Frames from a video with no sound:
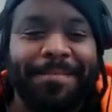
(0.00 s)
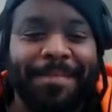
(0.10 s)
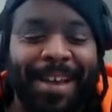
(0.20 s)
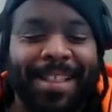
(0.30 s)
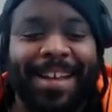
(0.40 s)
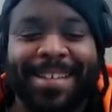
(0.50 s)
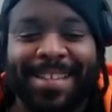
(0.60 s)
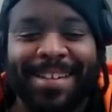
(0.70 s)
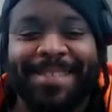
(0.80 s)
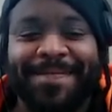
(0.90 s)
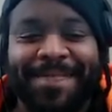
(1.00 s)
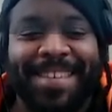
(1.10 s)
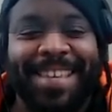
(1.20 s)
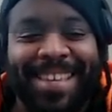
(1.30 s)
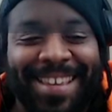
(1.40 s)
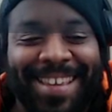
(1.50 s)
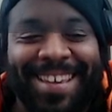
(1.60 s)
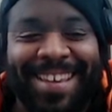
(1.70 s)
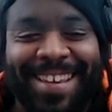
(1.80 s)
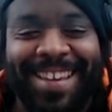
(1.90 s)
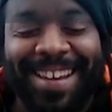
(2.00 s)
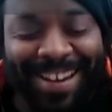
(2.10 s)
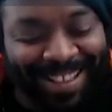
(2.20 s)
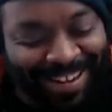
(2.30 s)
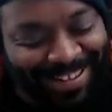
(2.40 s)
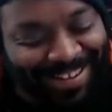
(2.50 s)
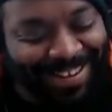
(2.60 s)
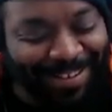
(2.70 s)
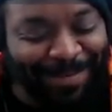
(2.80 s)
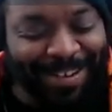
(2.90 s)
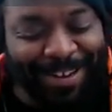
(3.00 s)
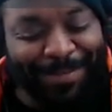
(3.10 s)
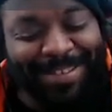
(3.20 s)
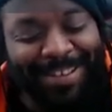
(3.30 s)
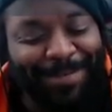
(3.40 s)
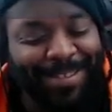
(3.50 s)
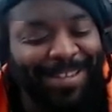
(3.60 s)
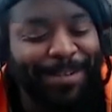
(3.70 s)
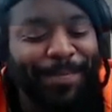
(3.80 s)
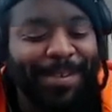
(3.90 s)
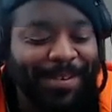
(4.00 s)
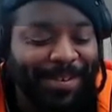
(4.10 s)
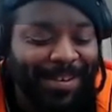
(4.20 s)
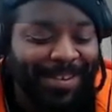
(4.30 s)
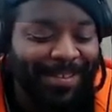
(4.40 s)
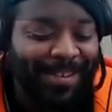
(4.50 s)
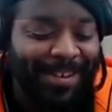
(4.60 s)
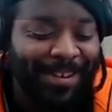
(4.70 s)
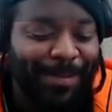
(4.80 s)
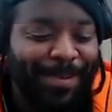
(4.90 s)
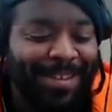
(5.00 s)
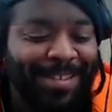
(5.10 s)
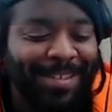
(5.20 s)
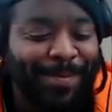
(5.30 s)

I like that. I like that. I'm gonna take a picture of that so I can go back to his